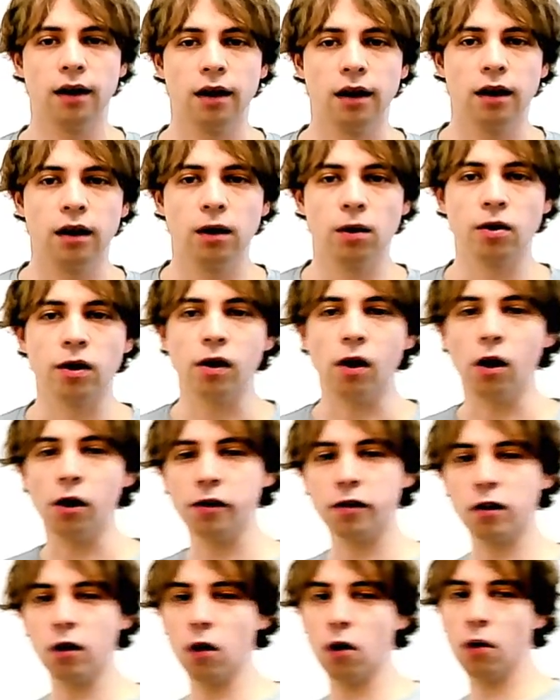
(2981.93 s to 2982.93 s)
You can
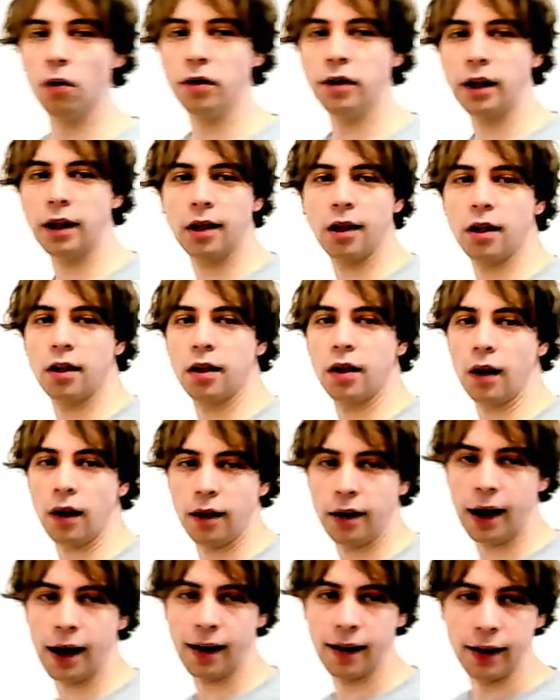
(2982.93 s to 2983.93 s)
also, this is
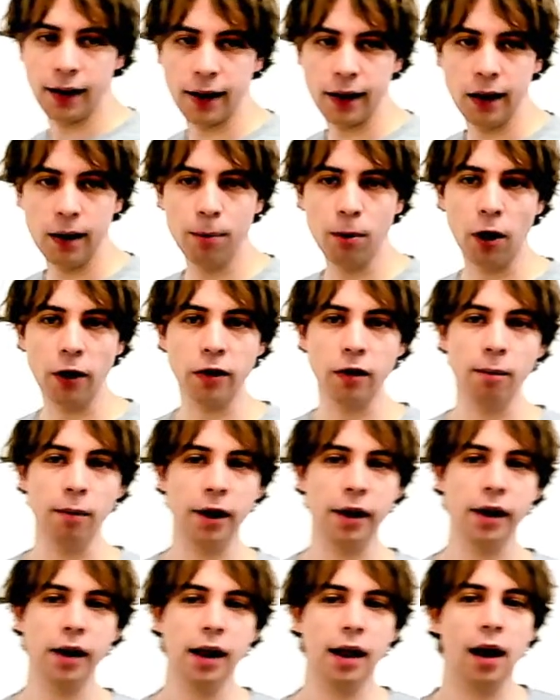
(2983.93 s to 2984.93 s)
technically
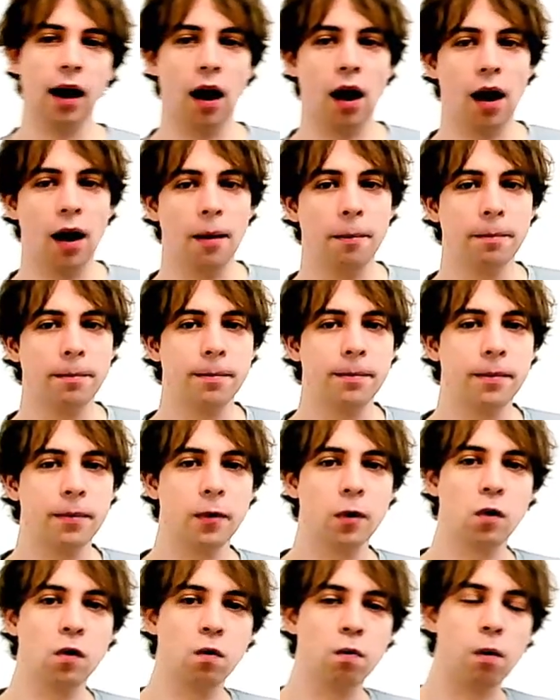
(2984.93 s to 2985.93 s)
possible,
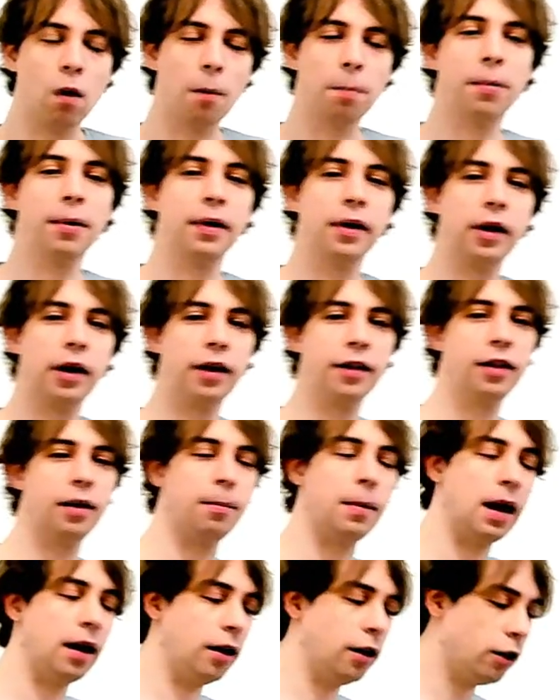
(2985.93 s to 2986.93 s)
swap the
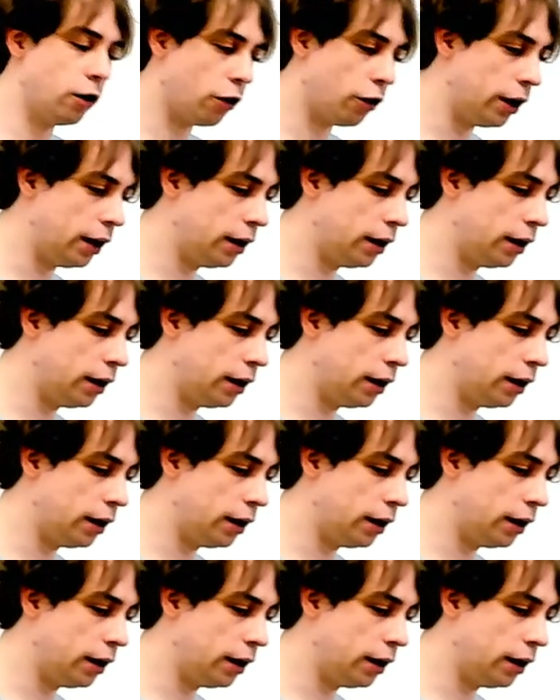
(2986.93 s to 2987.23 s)
mandatory